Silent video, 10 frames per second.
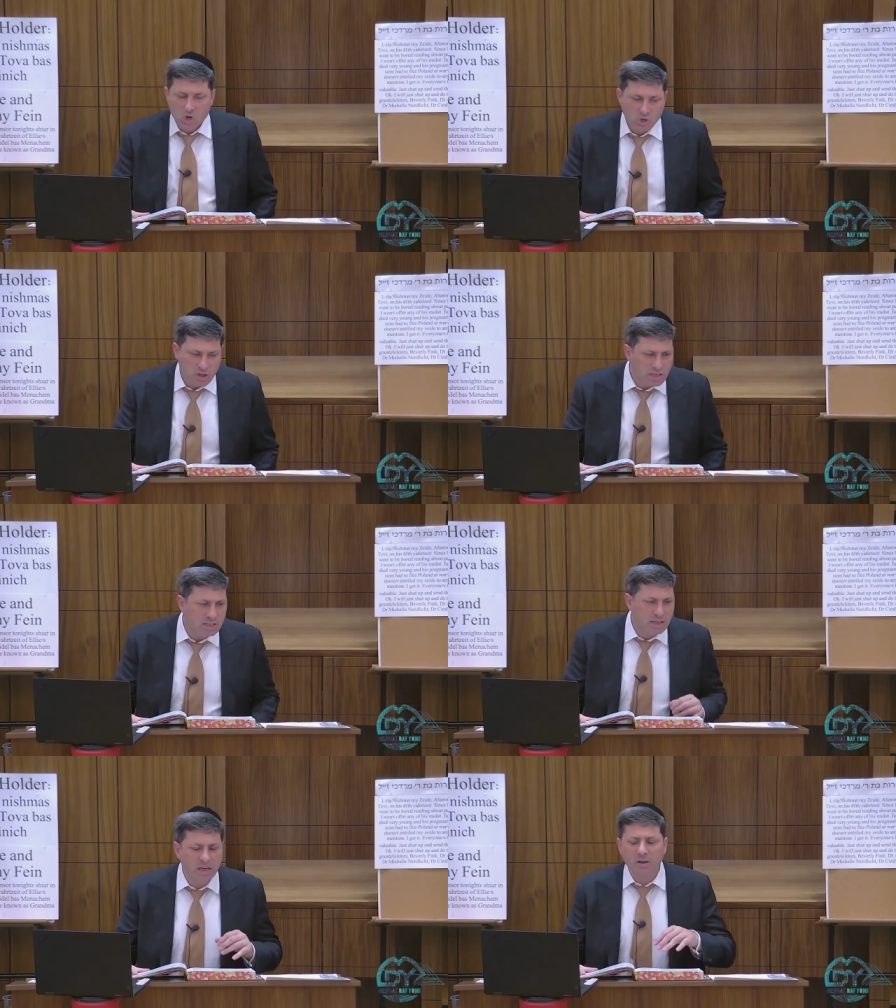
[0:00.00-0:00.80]
So this
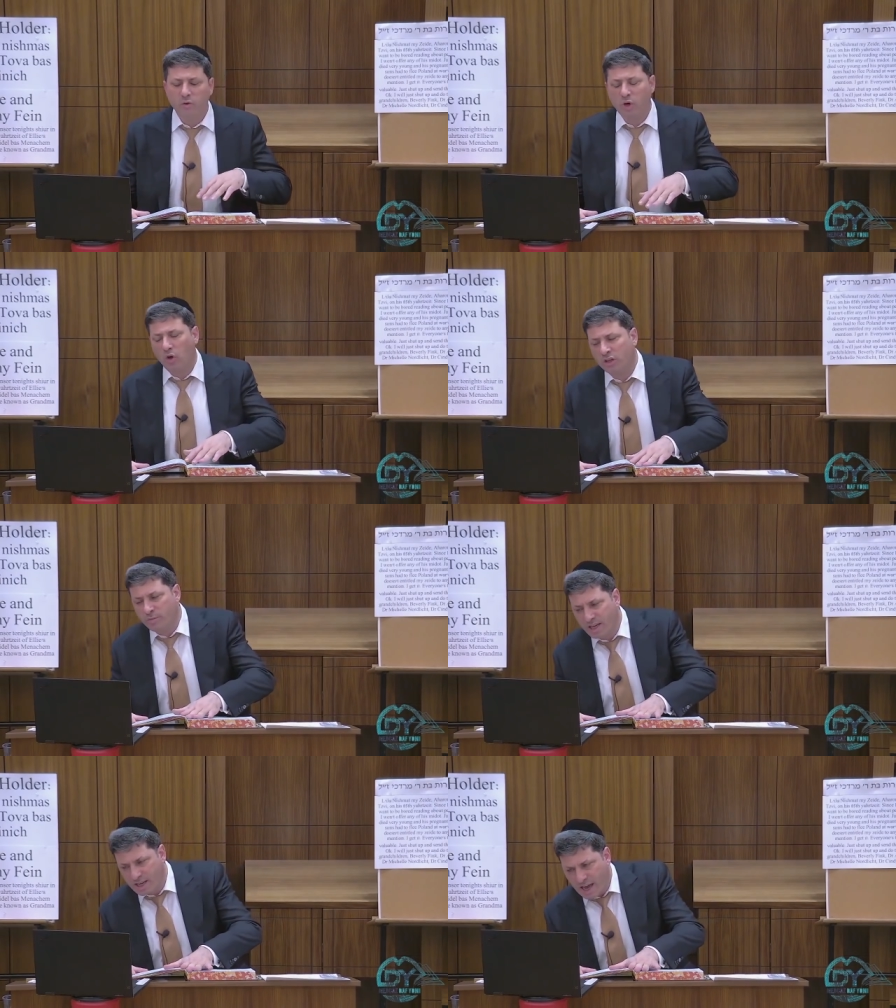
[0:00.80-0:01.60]
chiyuv would only
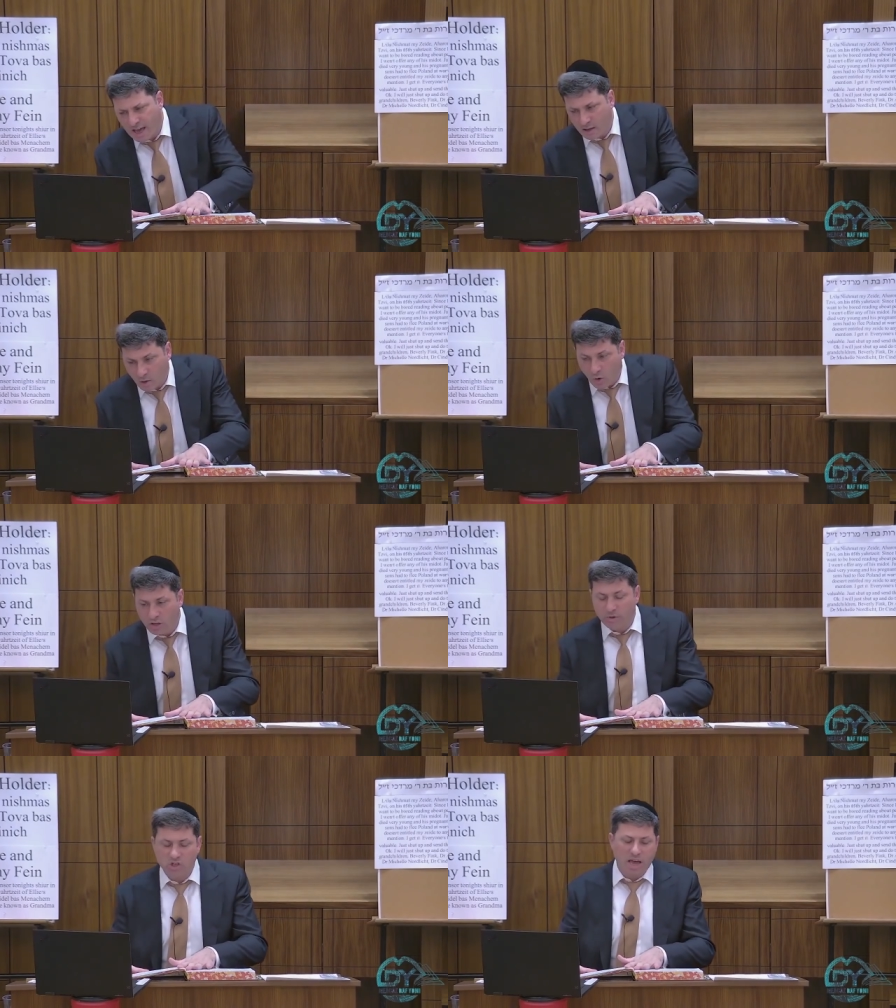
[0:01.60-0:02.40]
be chal
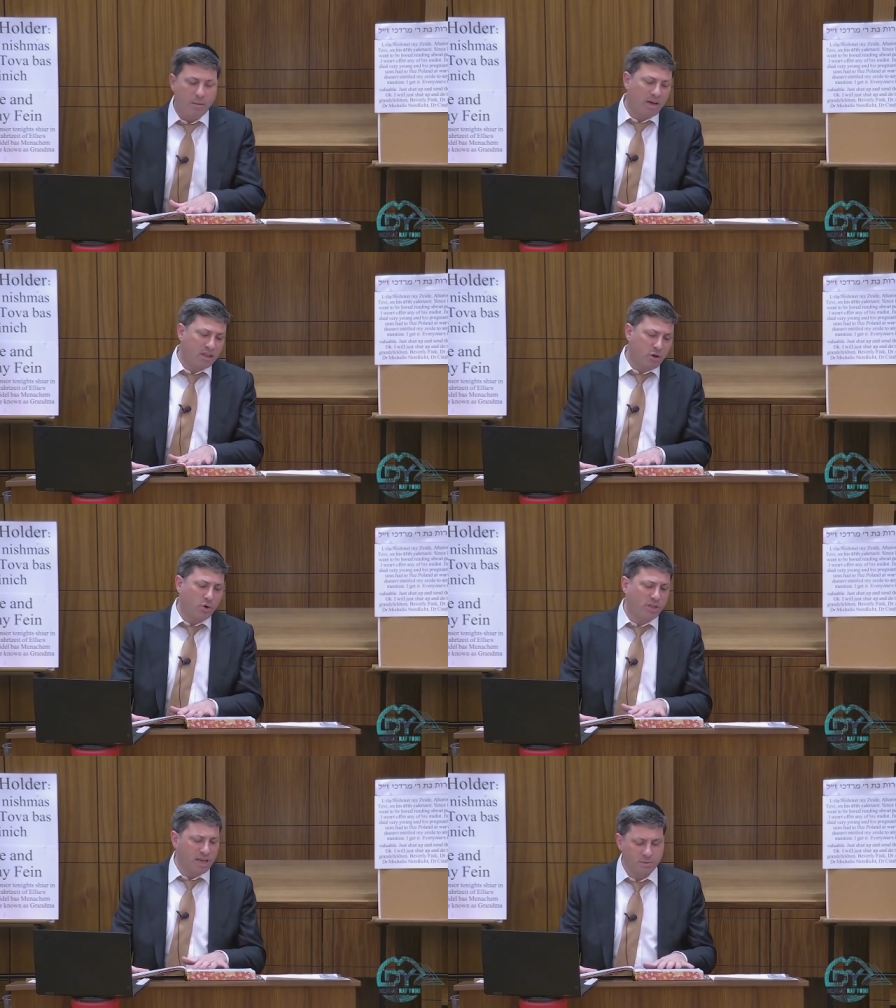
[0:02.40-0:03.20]
according to my
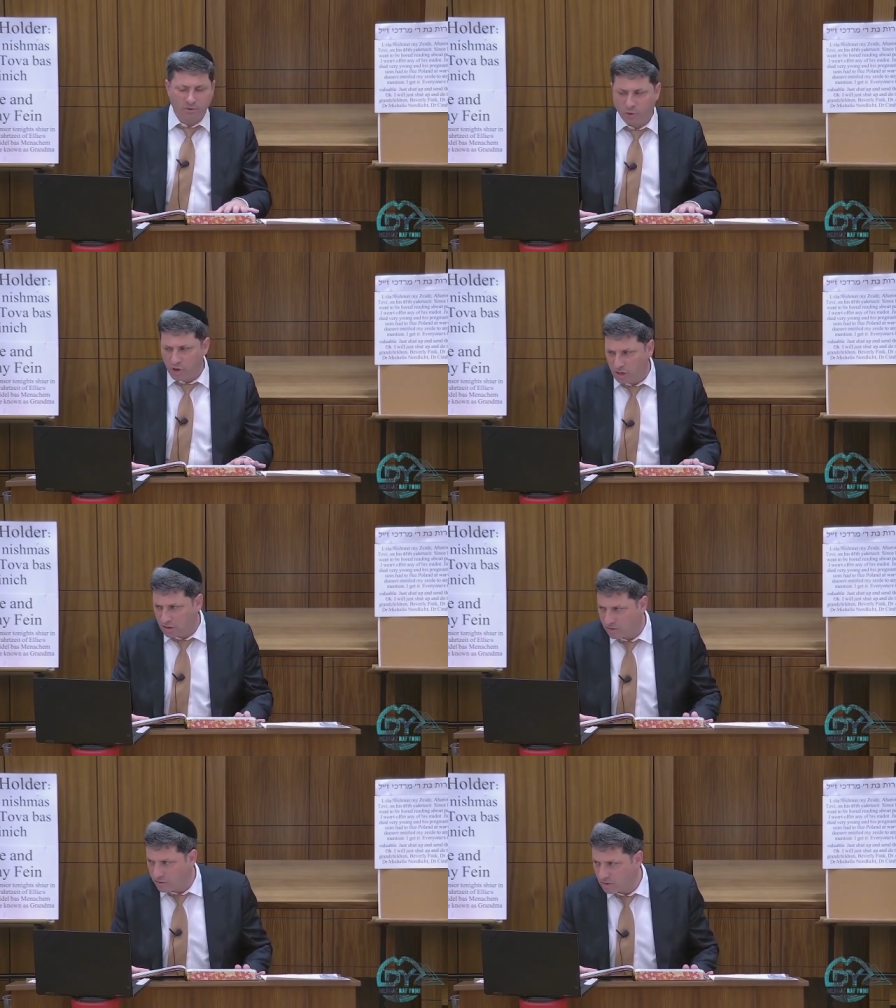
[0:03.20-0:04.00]
30 days before Yom Tov.